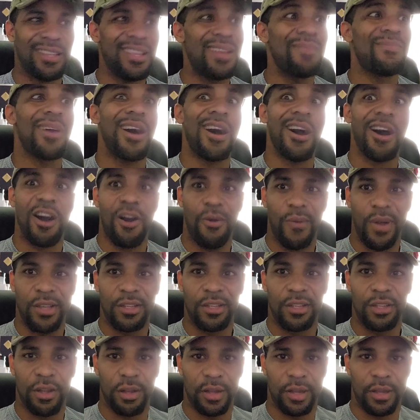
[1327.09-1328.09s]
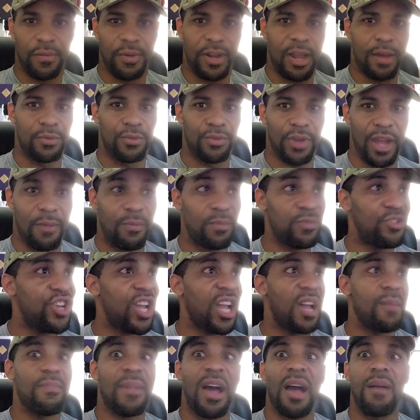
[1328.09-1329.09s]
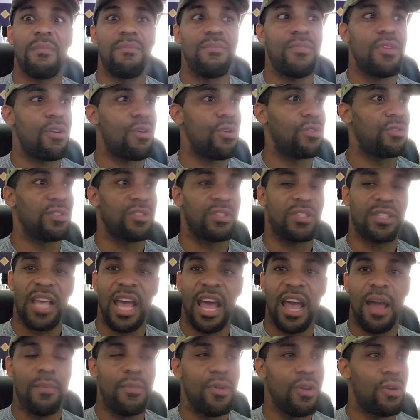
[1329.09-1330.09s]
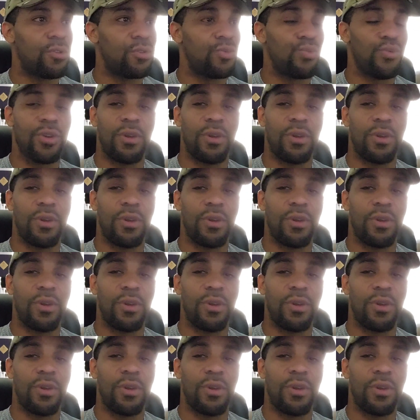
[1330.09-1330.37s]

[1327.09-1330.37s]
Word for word: Because I'm always looking when I'm driving. I'm checking my mirrors and side mirrors,